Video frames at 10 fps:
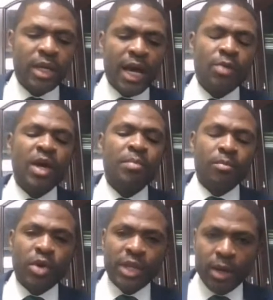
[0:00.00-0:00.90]
How do I make
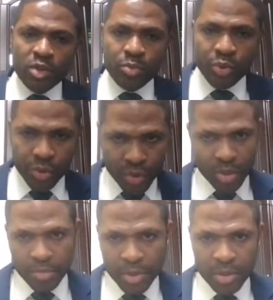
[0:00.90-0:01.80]
money? I want to produce
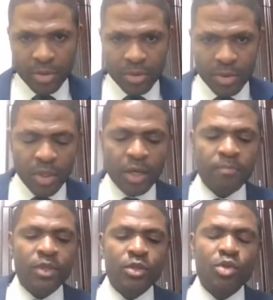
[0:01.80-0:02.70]
something. Okay.
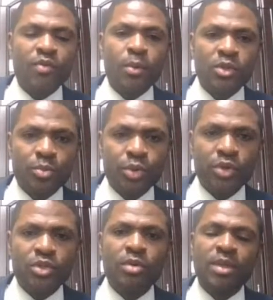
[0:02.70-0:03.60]
So if I want to
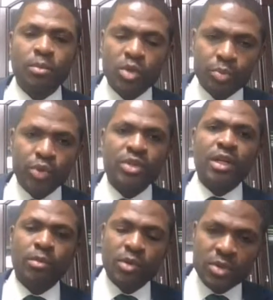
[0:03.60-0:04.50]
produce something, I'm going to produce and
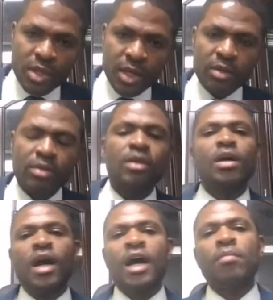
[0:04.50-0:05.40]
I'm going to sell,
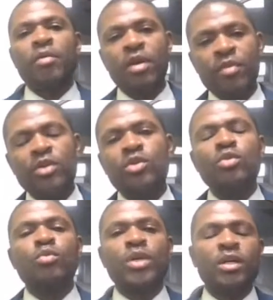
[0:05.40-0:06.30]
and my
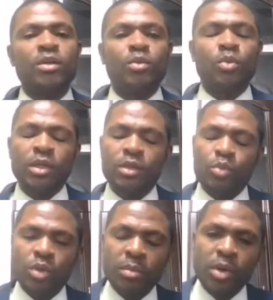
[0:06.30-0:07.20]
revenue will
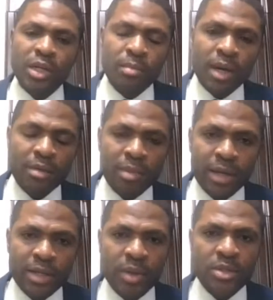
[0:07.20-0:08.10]
more than my
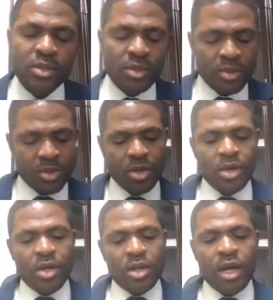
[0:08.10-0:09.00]
expenses.
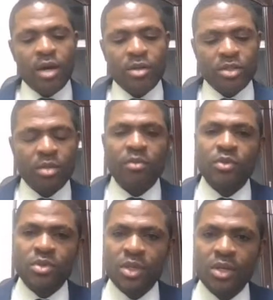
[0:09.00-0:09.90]
Now, in some of
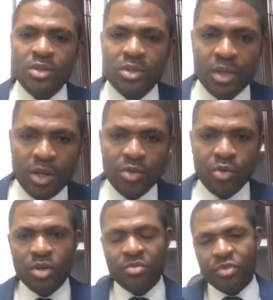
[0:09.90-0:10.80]
those states,
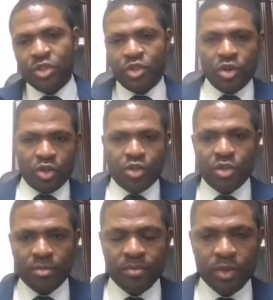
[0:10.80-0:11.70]
road infrastructure.
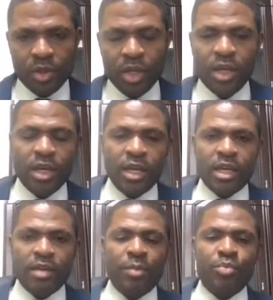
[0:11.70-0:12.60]
Okay.
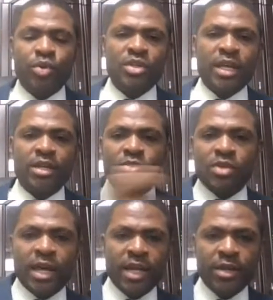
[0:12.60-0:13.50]
If I produce, I need
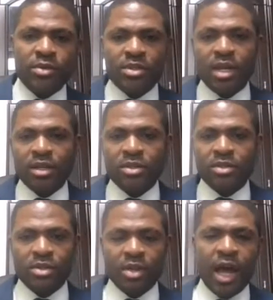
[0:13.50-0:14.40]
to sell it.
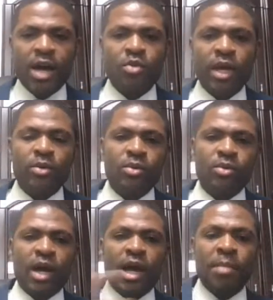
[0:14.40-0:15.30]
How am
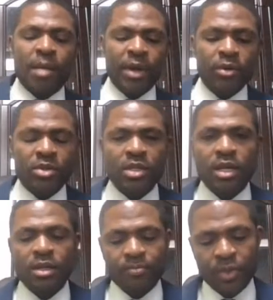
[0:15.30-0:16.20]
I going to
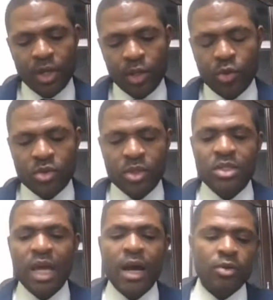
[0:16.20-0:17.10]
send those
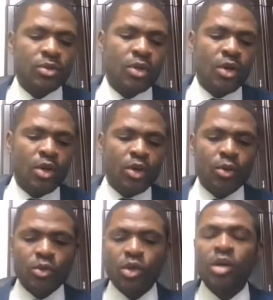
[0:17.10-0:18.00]
things out?
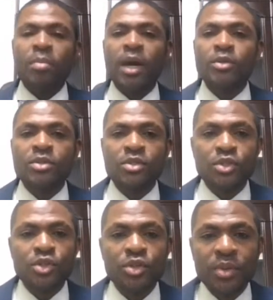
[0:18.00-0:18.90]
You talk about
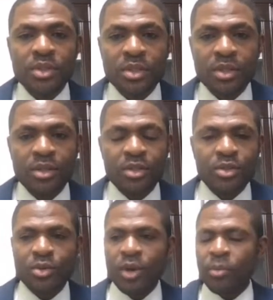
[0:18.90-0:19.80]
security.
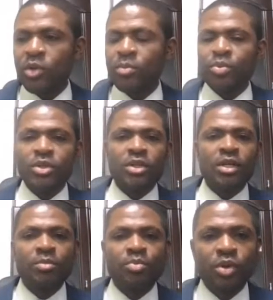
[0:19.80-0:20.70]
So I'm going to put
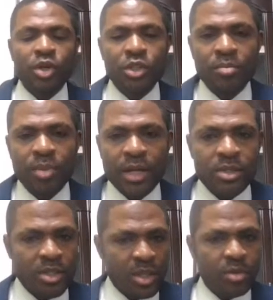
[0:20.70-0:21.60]
a production plant
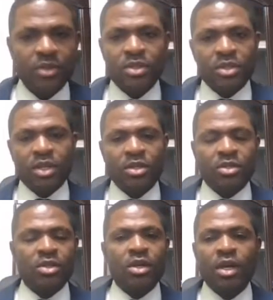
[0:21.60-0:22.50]
in some of these
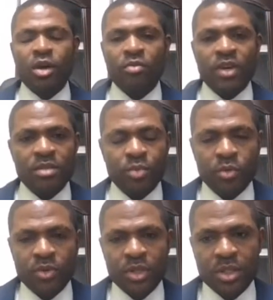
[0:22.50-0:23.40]
states, or in some
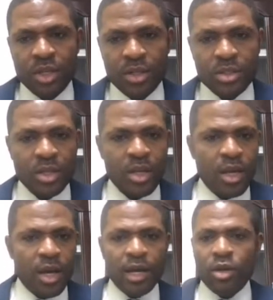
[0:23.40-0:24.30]
of these states,
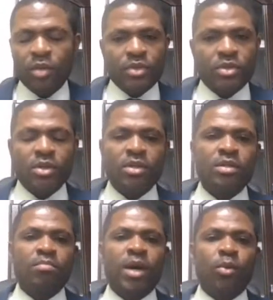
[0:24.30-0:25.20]
and all of a
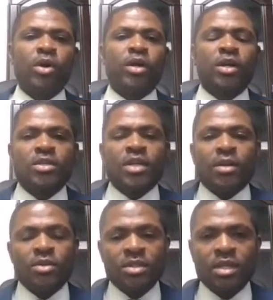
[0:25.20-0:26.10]
sudden my workers are
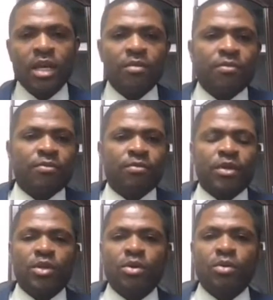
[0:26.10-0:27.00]
not safe.
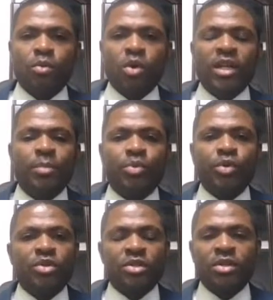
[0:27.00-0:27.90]
What I
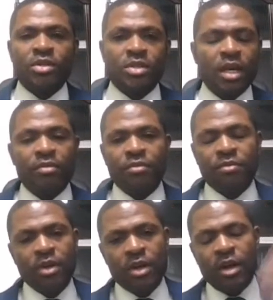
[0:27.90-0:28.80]
produce is not safe.
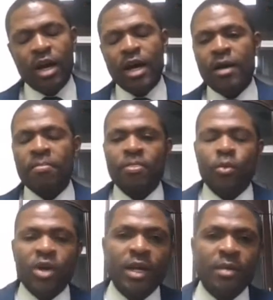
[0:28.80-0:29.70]

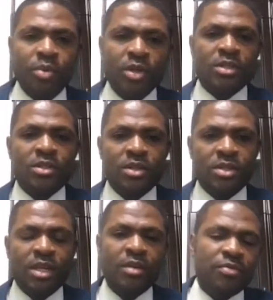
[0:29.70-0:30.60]
What I import is not
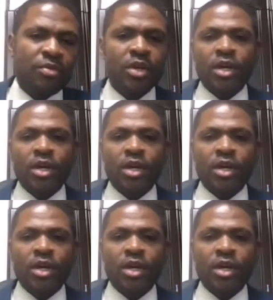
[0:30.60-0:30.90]
safe.